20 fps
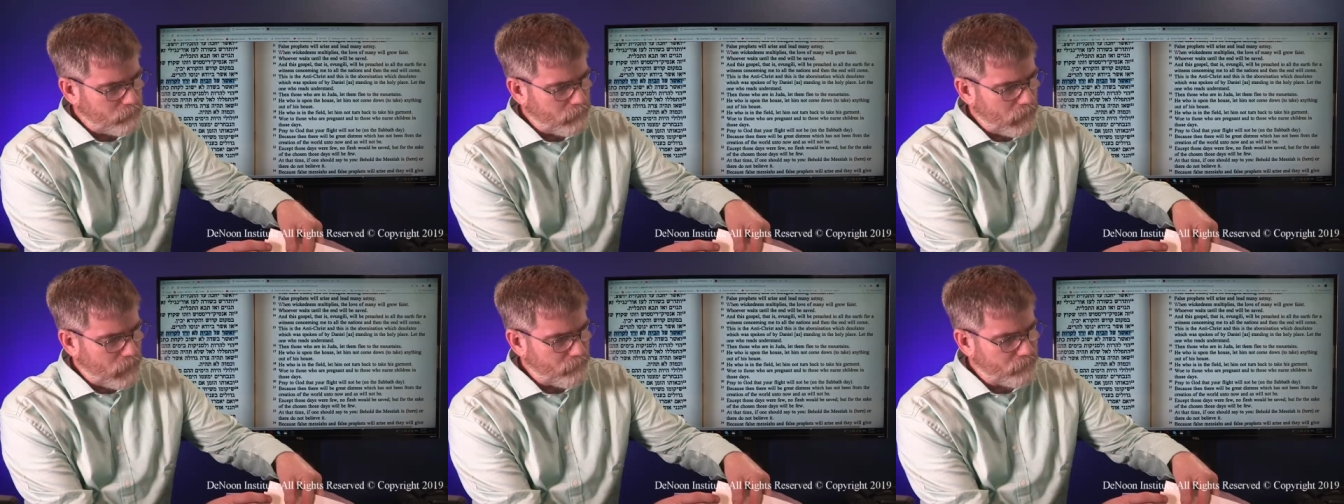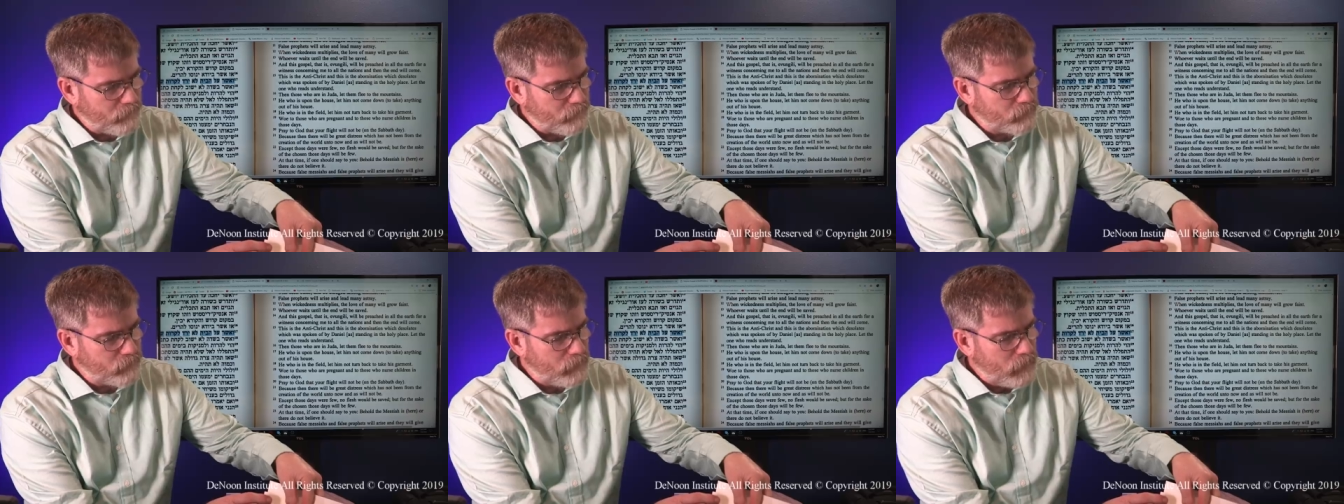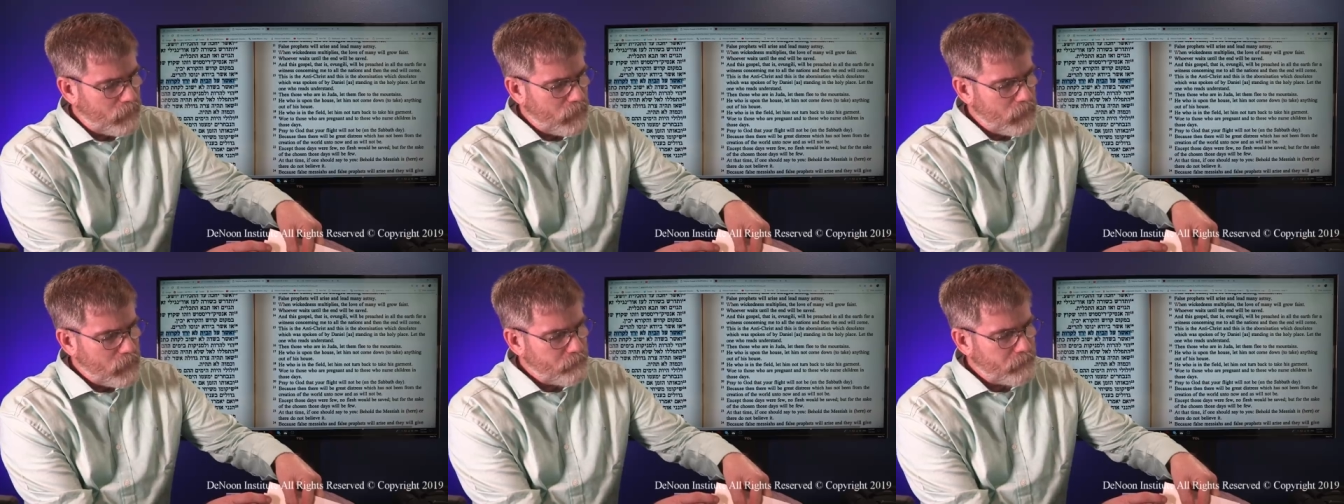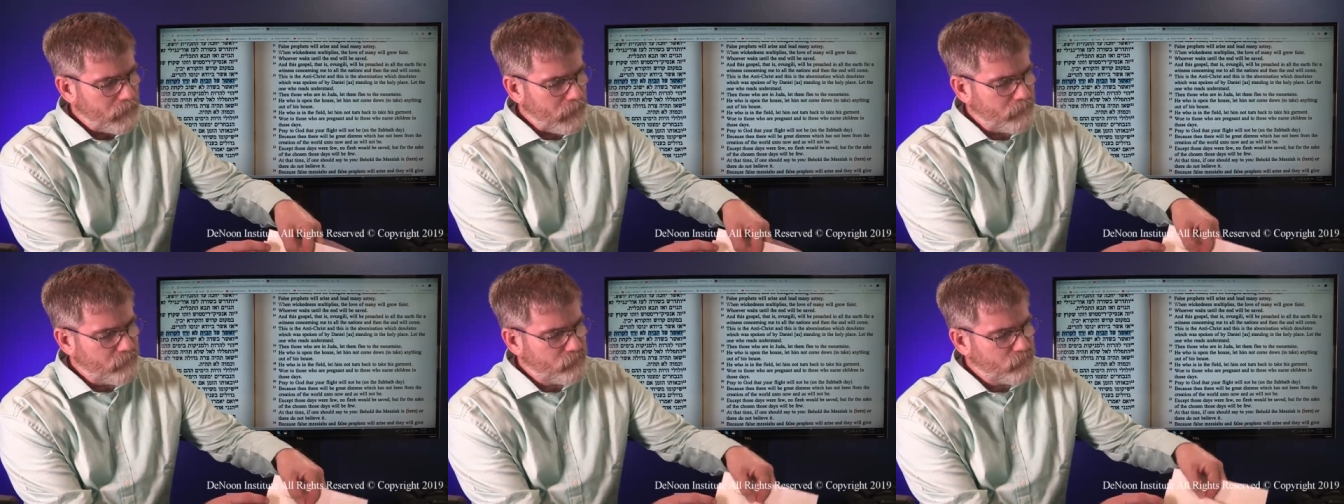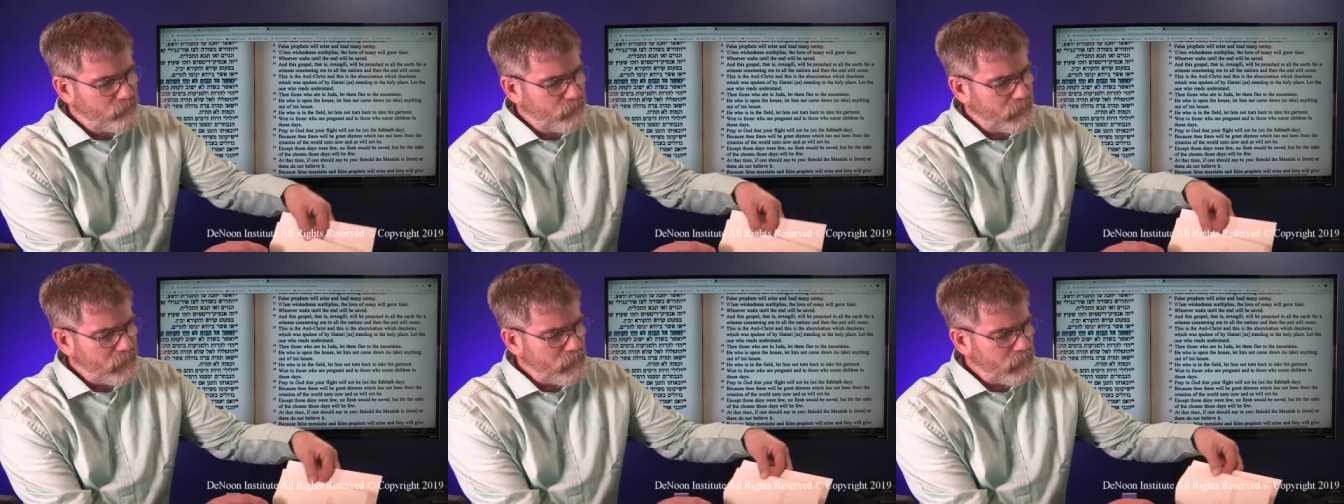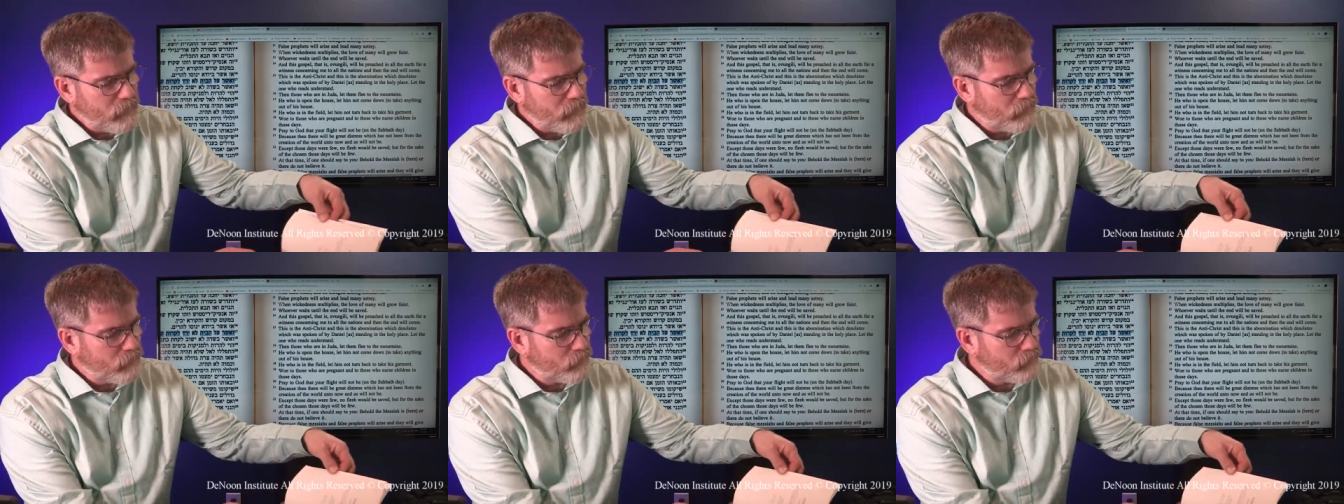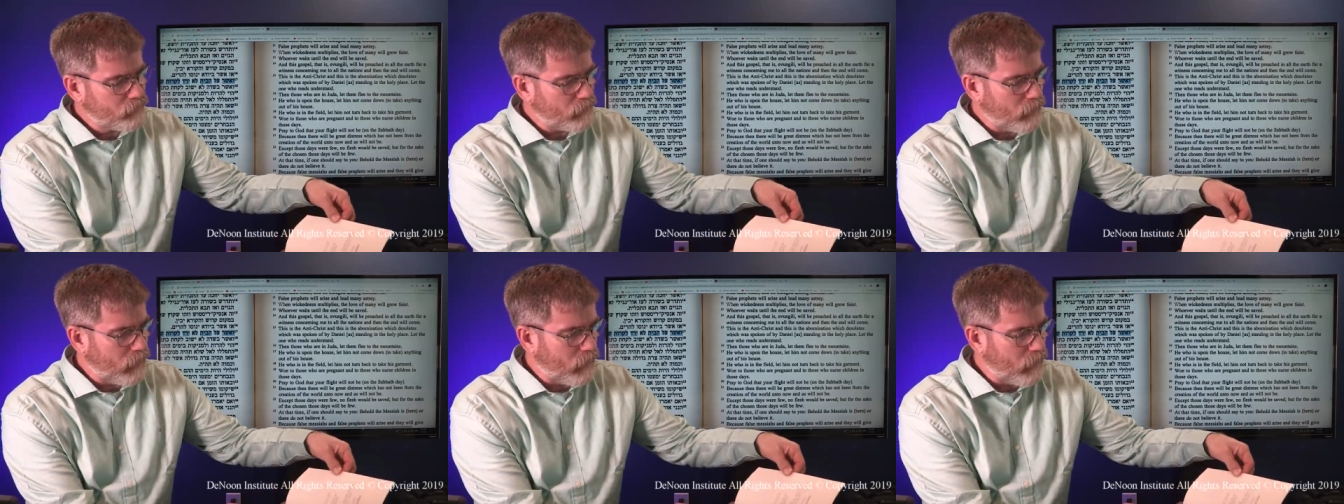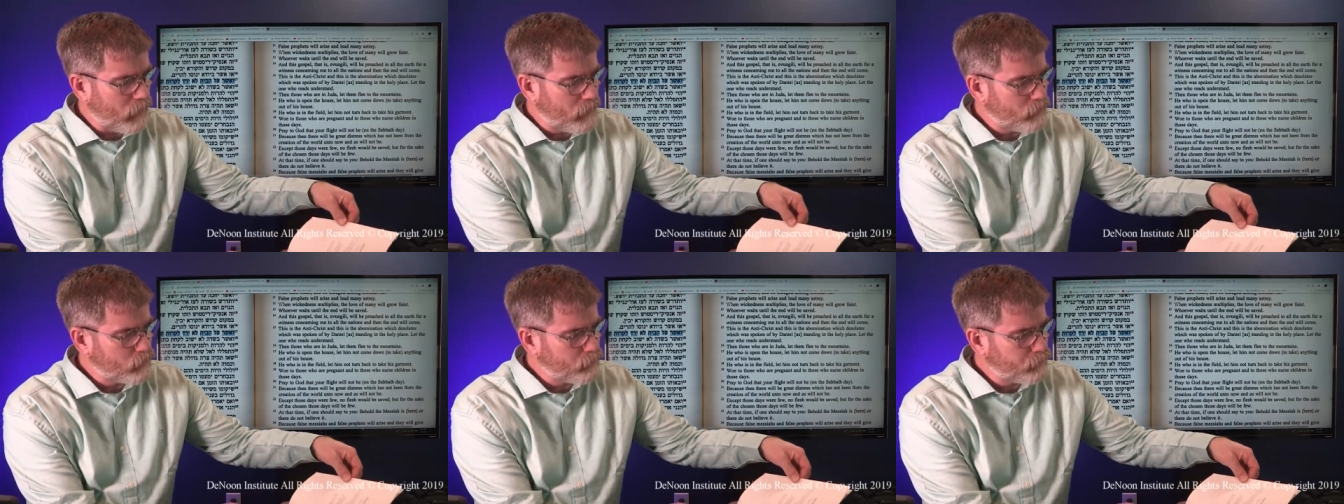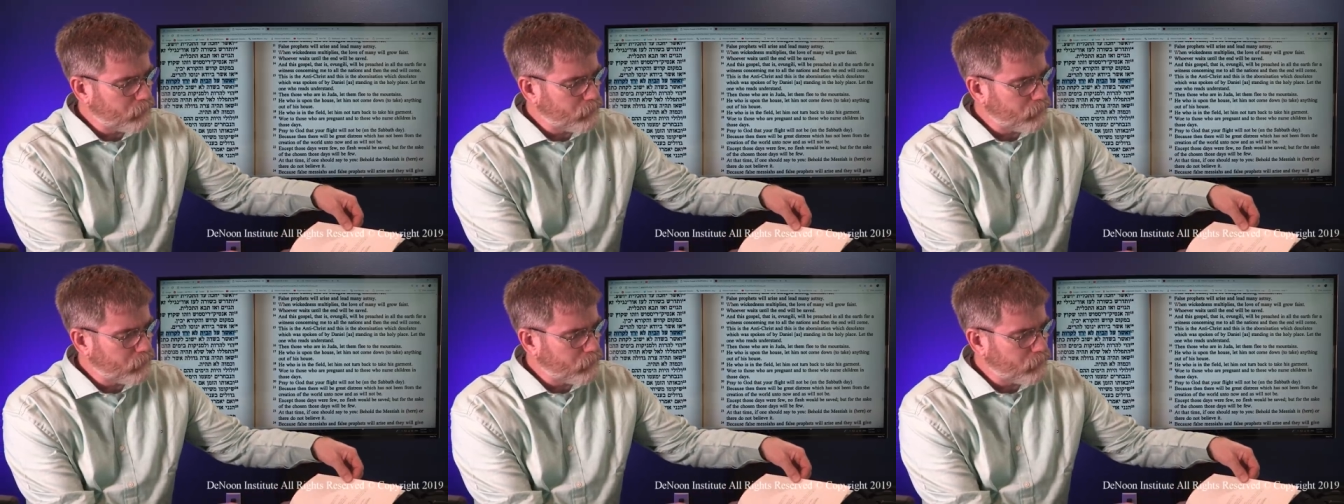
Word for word: about this, but I'd seen his his